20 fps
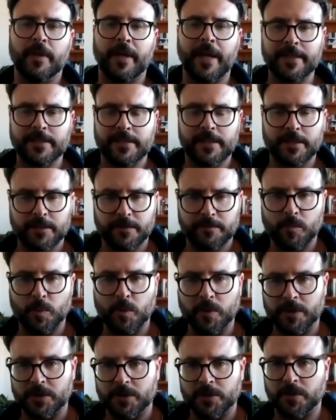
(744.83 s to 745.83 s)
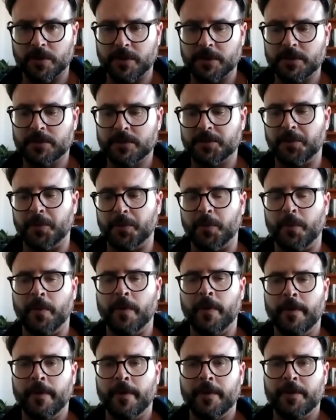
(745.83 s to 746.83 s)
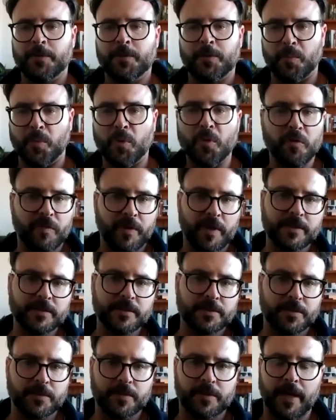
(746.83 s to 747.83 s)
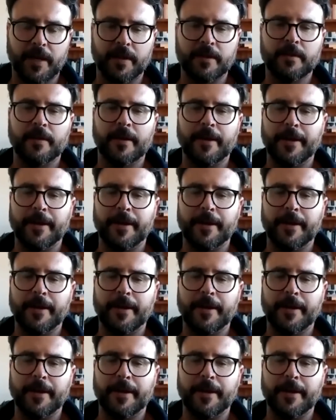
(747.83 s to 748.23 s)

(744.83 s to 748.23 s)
assets of Mortgage Choice to move into that